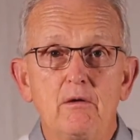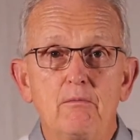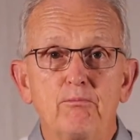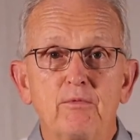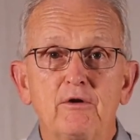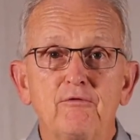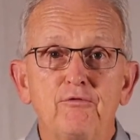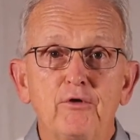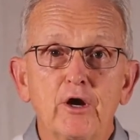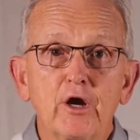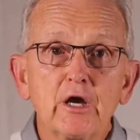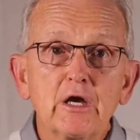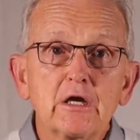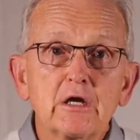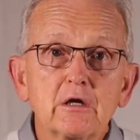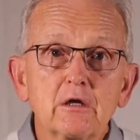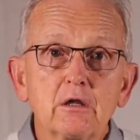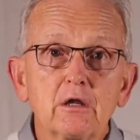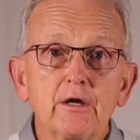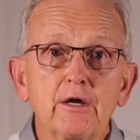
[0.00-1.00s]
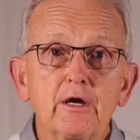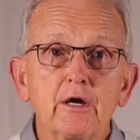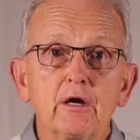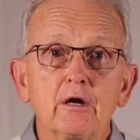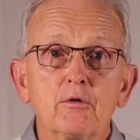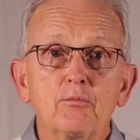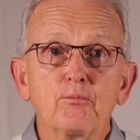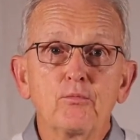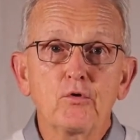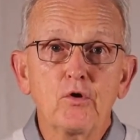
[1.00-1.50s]
but very
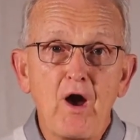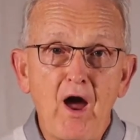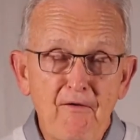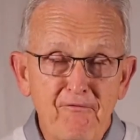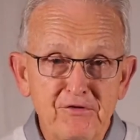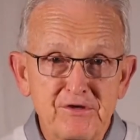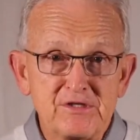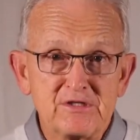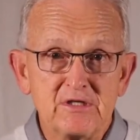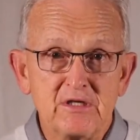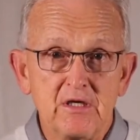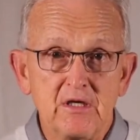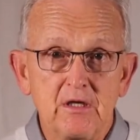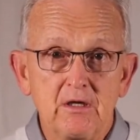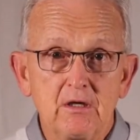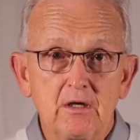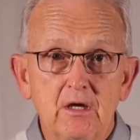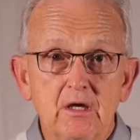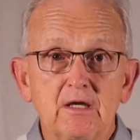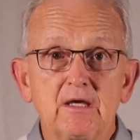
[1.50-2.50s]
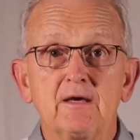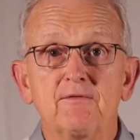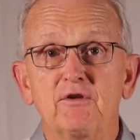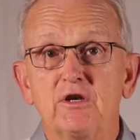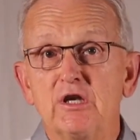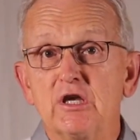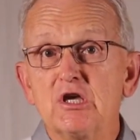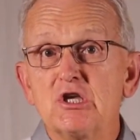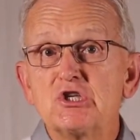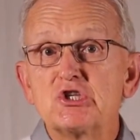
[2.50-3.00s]
clear prophecy
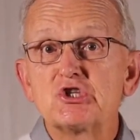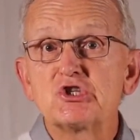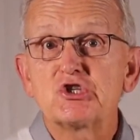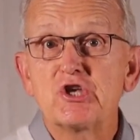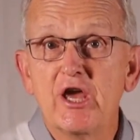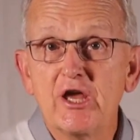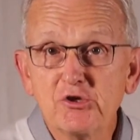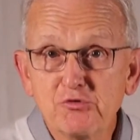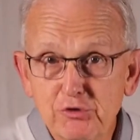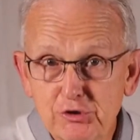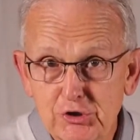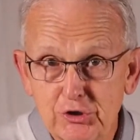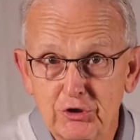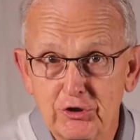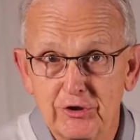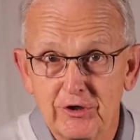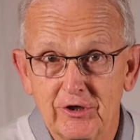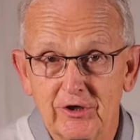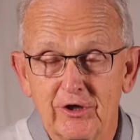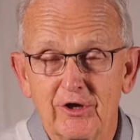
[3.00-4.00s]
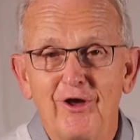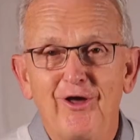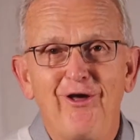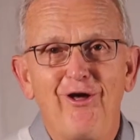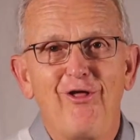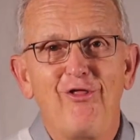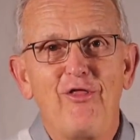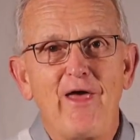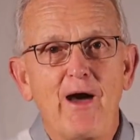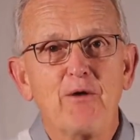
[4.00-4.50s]
given centuries earlier
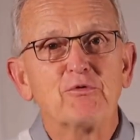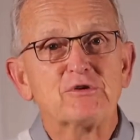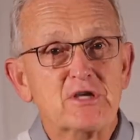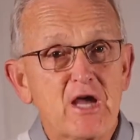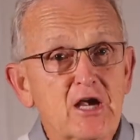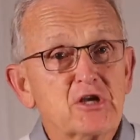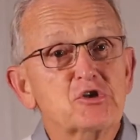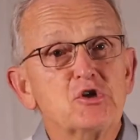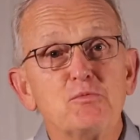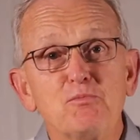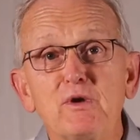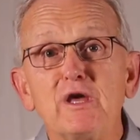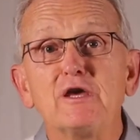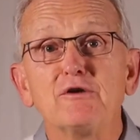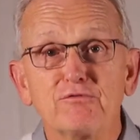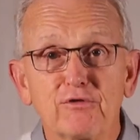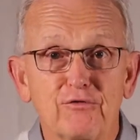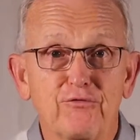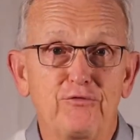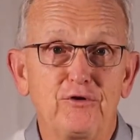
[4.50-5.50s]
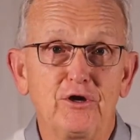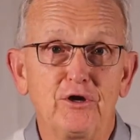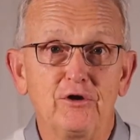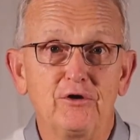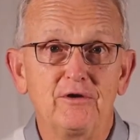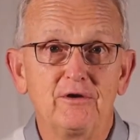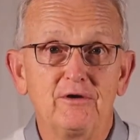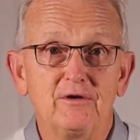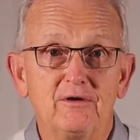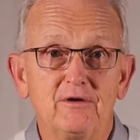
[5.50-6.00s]
that was actually being
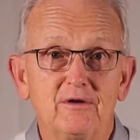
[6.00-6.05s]
fulfilled.